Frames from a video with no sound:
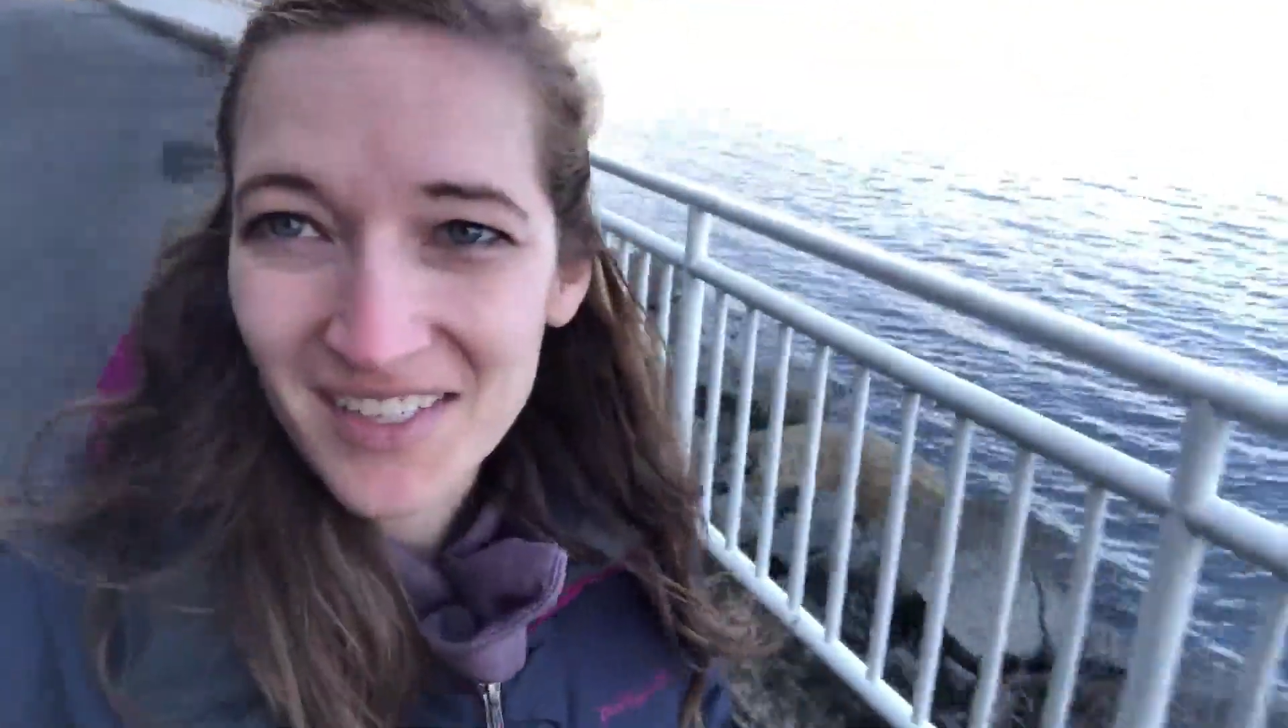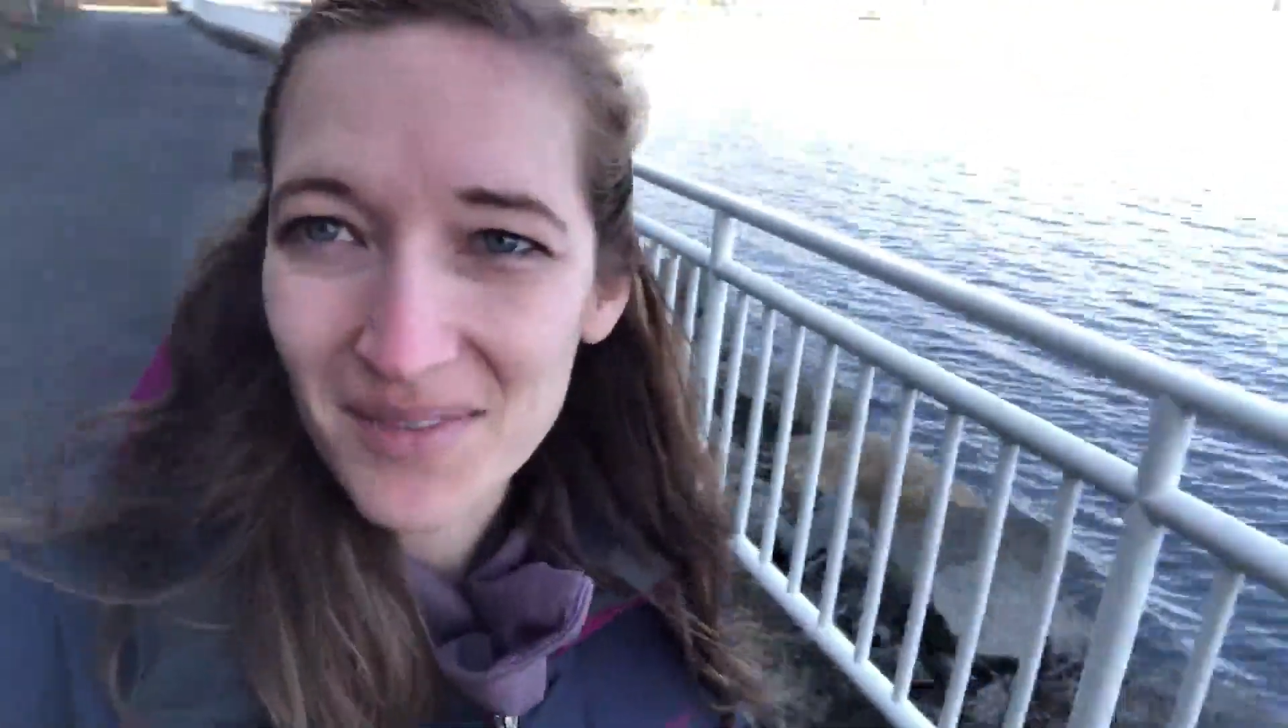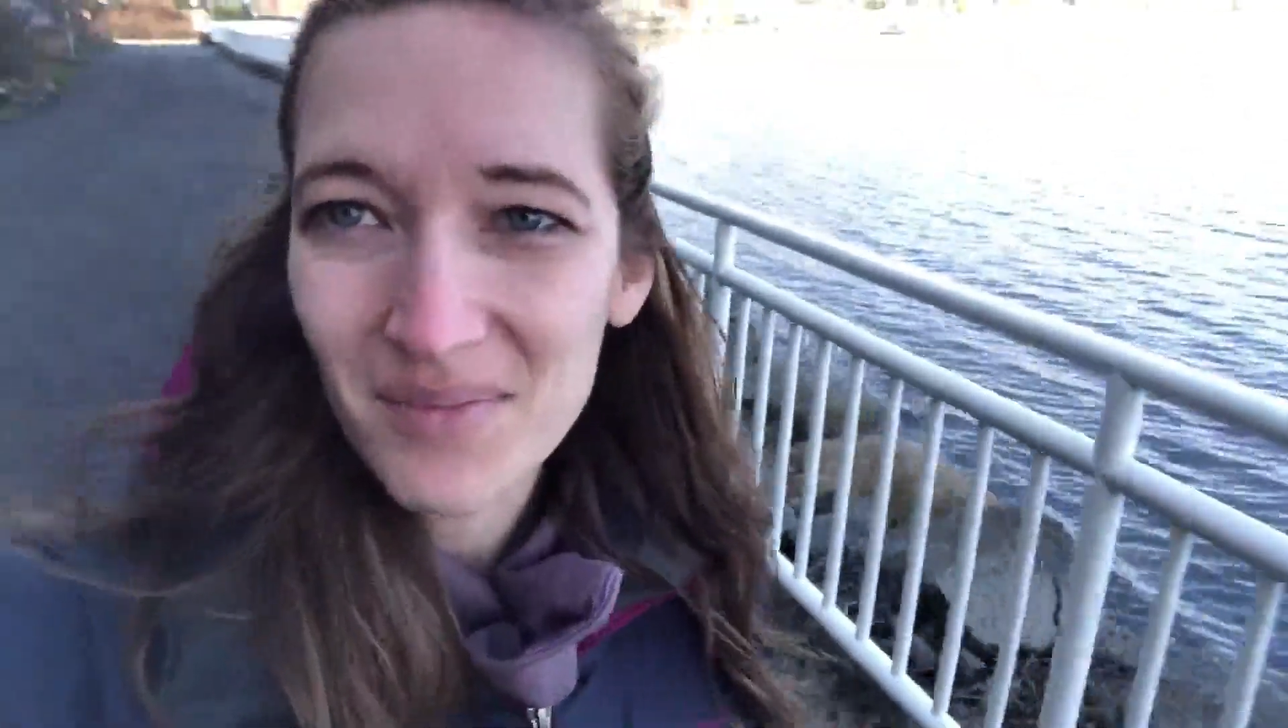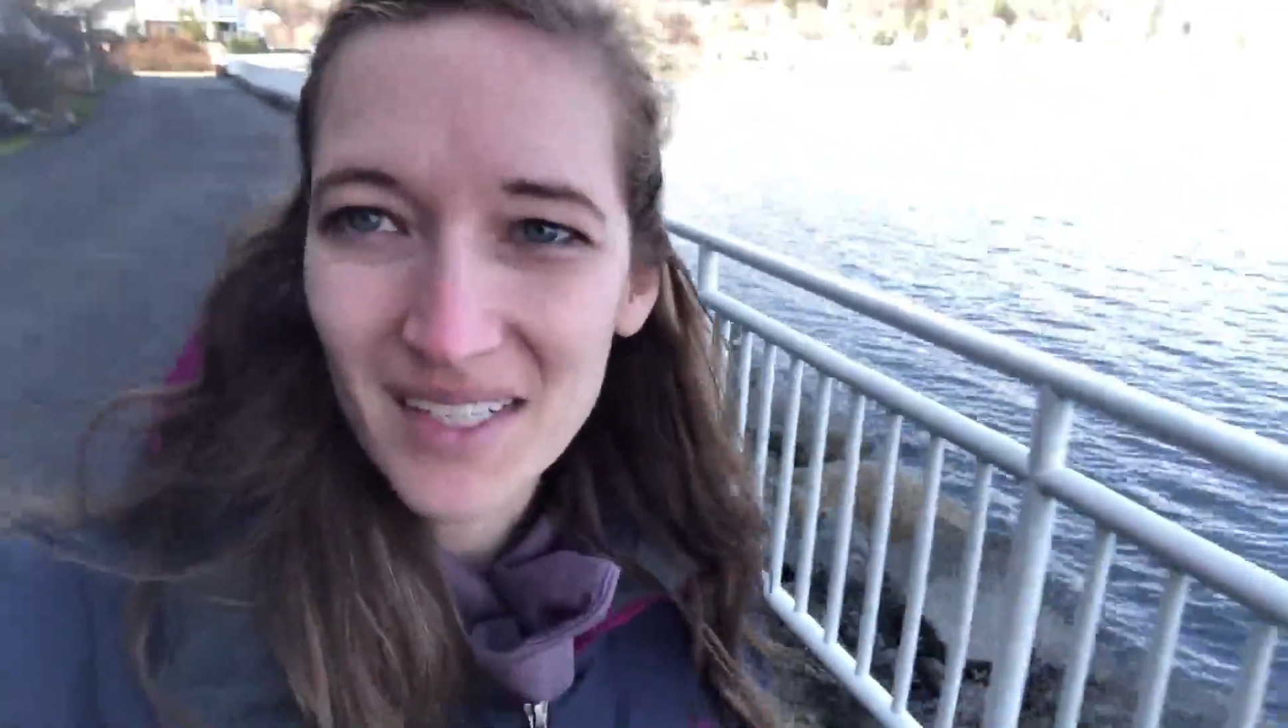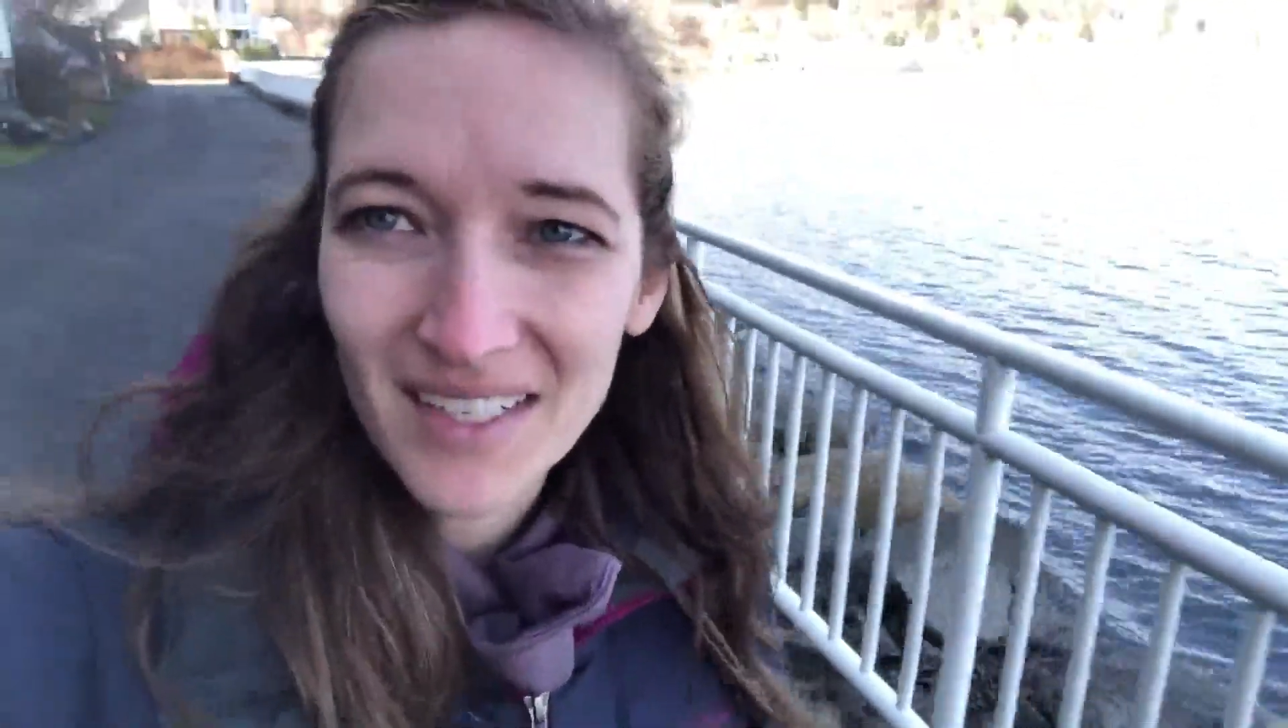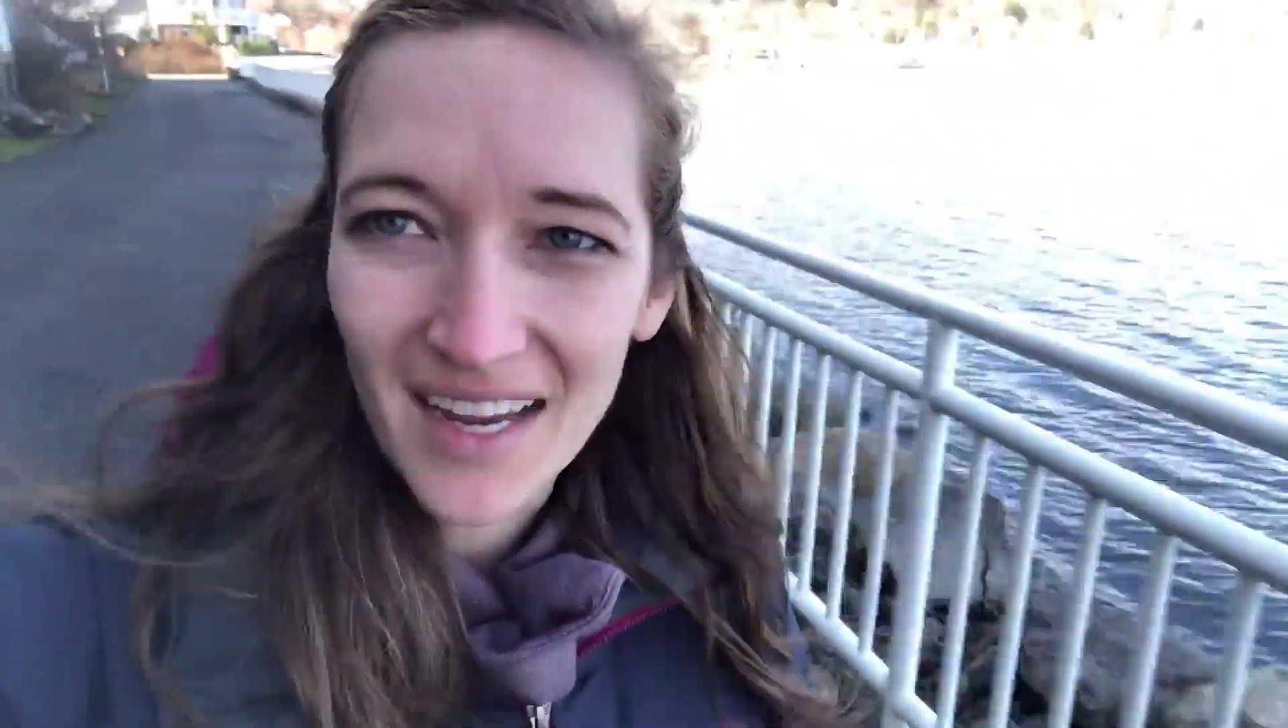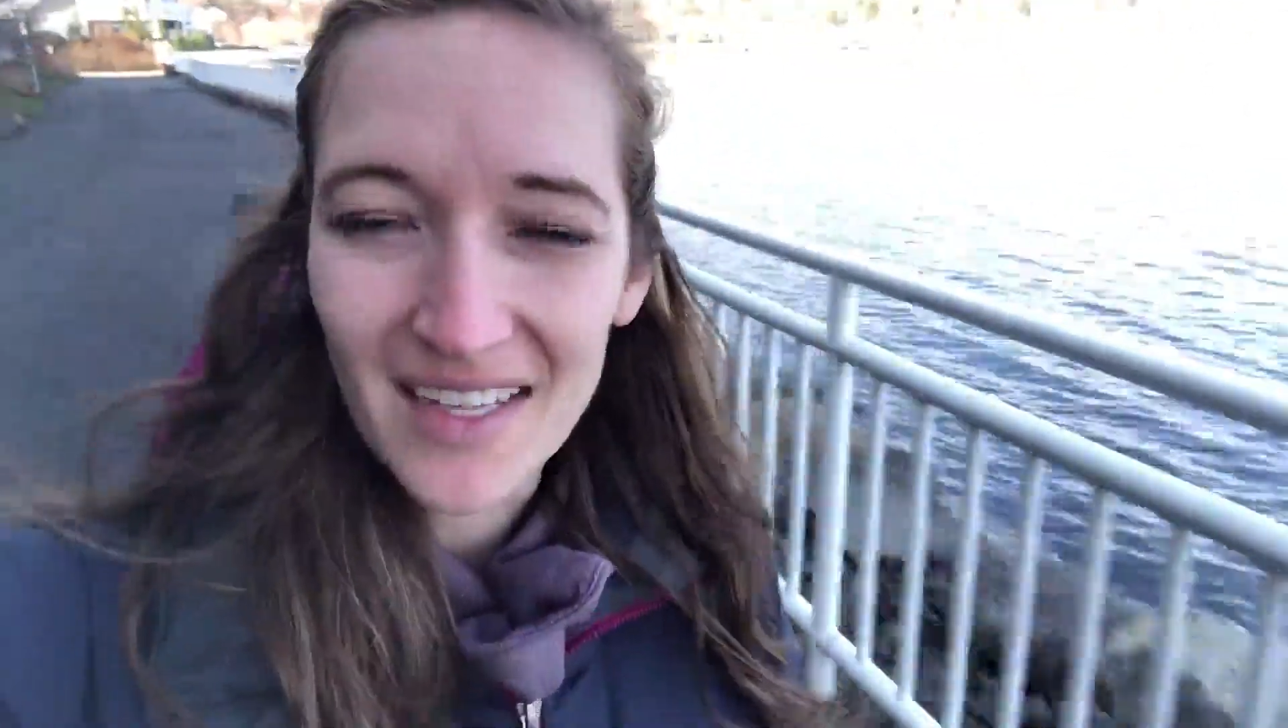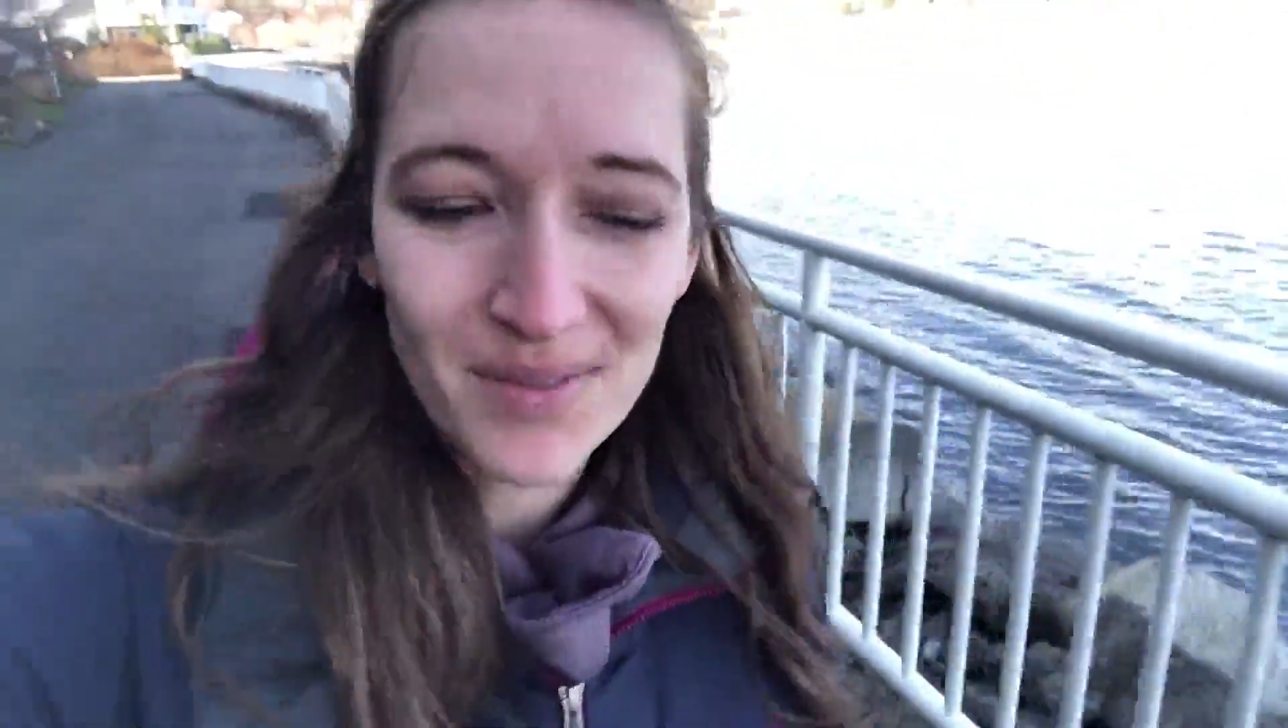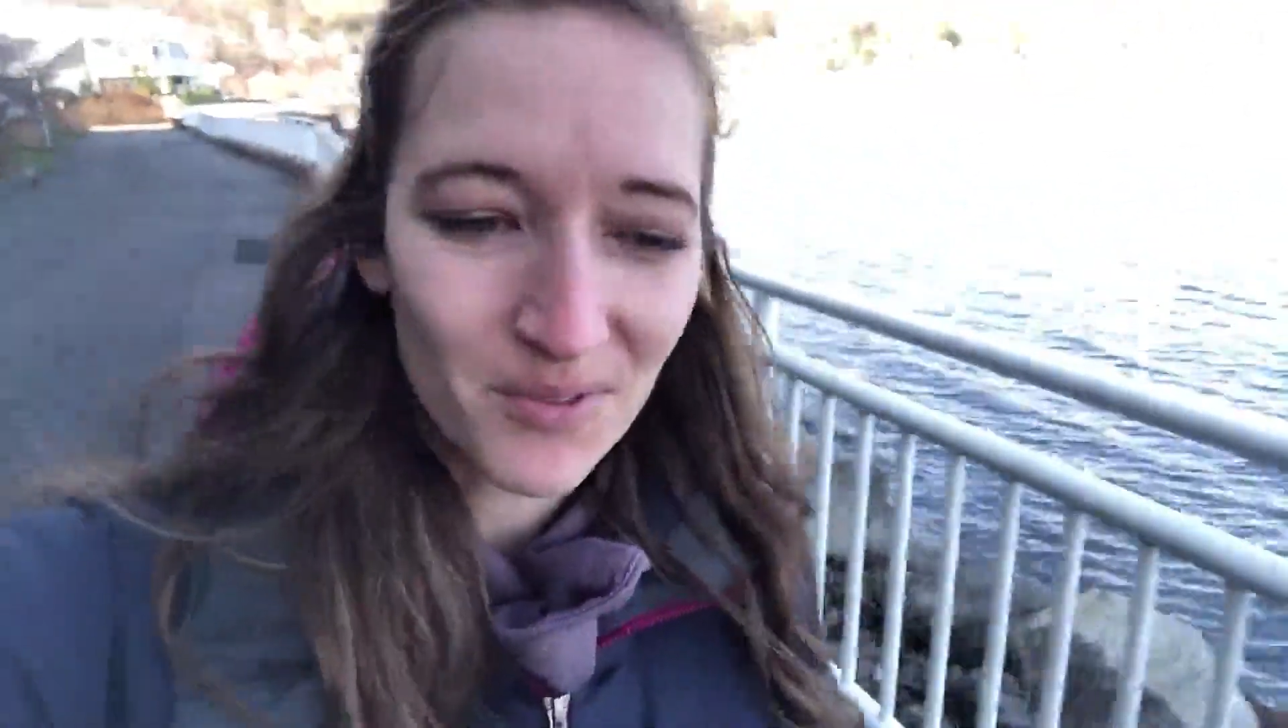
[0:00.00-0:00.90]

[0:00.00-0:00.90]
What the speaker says: something nice